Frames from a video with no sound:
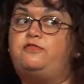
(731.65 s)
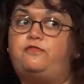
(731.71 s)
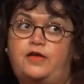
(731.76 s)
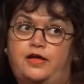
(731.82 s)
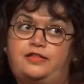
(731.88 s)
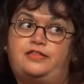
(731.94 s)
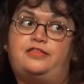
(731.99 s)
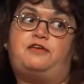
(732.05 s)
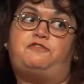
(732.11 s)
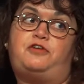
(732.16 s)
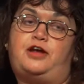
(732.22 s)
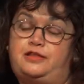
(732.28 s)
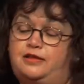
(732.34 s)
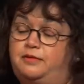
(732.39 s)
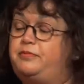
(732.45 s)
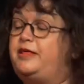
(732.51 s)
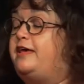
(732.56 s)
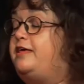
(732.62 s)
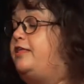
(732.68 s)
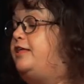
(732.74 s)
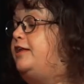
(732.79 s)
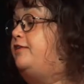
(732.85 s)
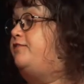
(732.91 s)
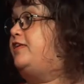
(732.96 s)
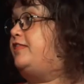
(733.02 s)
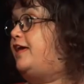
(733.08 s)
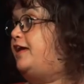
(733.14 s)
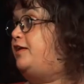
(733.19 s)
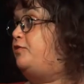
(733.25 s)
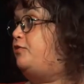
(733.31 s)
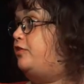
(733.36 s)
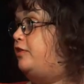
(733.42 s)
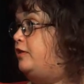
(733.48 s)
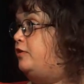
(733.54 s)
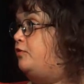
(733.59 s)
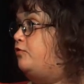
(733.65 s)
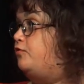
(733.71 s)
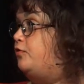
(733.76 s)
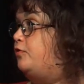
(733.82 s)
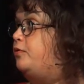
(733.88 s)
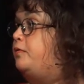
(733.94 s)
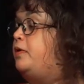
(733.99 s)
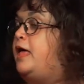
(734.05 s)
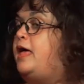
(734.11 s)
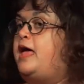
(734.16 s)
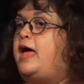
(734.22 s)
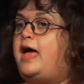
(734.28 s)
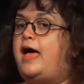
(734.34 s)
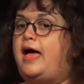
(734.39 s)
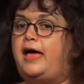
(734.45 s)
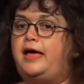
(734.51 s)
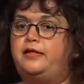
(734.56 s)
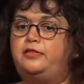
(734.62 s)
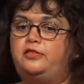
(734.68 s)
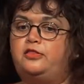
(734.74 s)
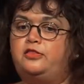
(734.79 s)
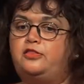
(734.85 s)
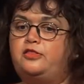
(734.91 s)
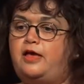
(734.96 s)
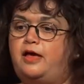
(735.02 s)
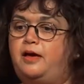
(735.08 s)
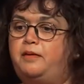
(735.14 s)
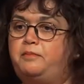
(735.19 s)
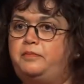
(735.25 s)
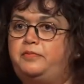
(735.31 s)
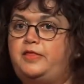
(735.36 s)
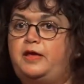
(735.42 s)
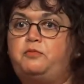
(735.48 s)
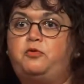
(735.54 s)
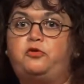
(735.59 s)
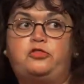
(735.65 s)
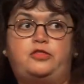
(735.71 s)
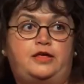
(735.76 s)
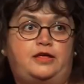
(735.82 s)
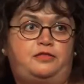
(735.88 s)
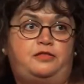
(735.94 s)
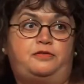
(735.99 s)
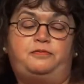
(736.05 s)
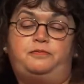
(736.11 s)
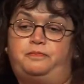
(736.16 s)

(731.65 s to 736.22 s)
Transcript: first ever adaptation of a Jane Austen novel. And um, they wanted